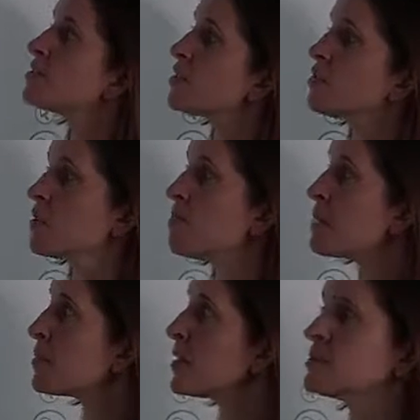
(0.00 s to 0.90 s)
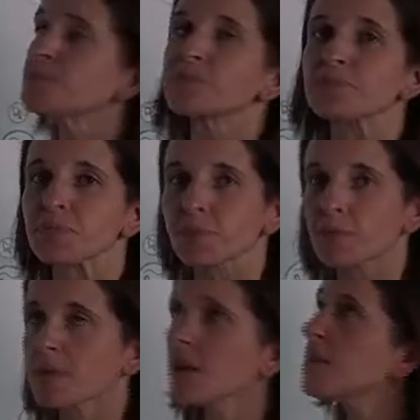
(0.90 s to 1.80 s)
So remember
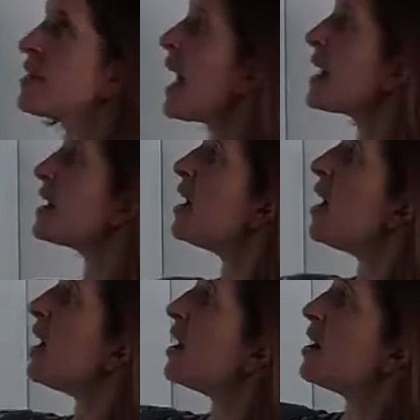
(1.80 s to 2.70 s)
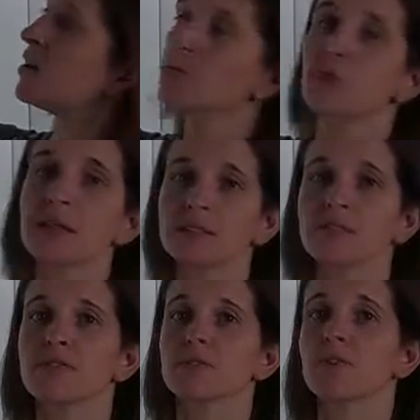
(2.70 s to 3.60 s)
that
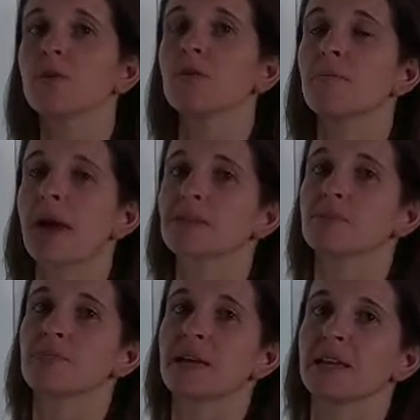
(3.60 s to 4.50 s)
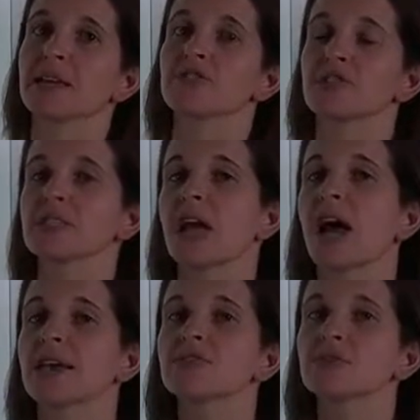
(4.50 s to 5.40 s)
relative or local max or min is just the
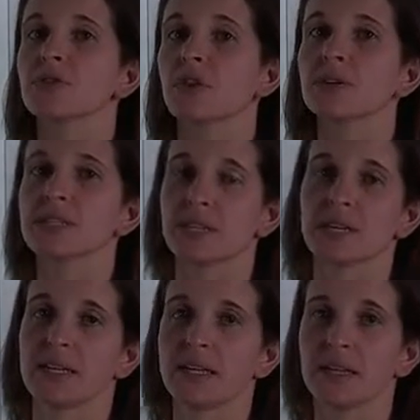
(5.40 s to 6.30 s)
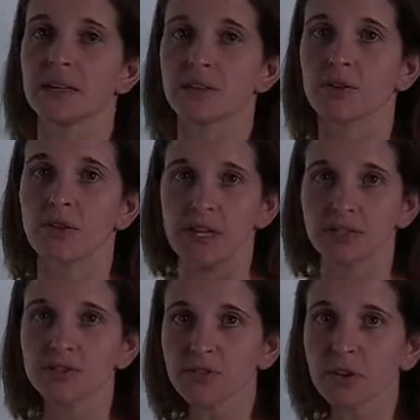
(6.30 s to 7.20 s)
highest or lowest in a little
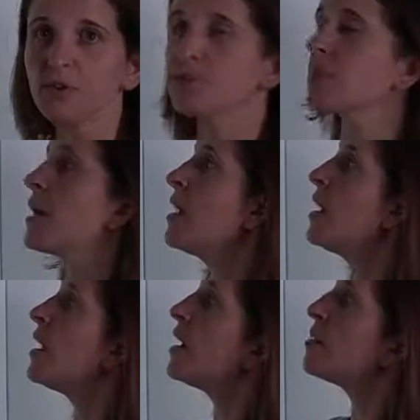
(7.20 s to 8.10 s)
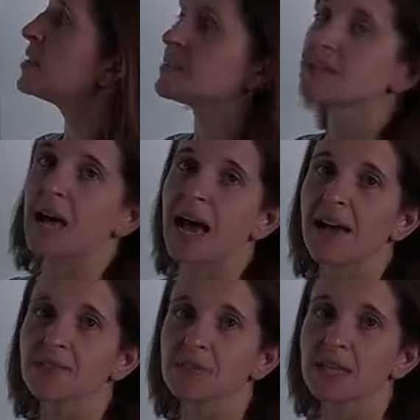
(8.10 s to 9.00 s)
interval. It does not
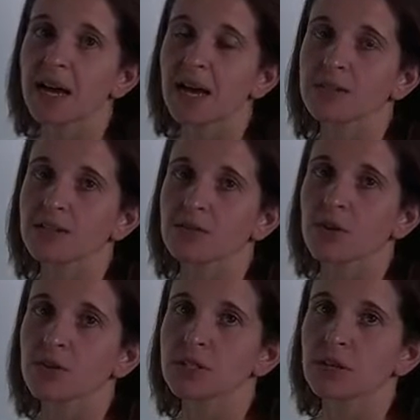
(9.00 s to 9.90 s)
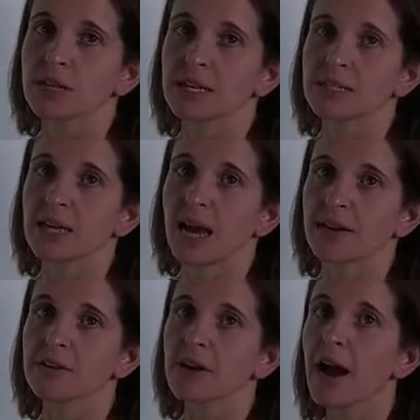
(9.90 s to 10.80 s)
have to be the highest or lowest on the
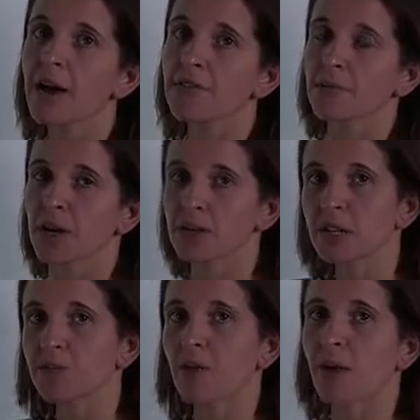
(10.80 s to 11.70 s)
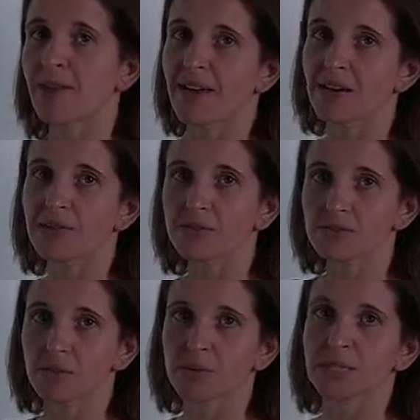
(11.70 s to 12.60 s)
entire graph, and we are talking about y values
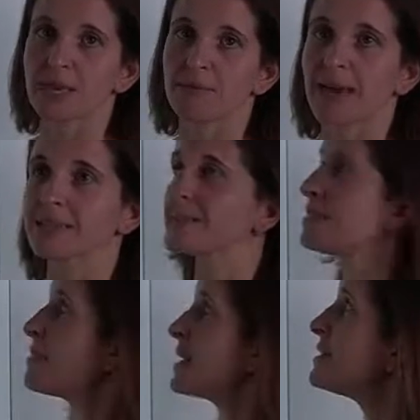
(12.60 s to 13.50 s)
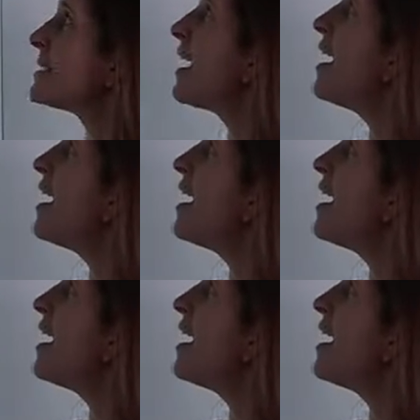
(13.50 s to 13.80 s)
when we say maxes and mins.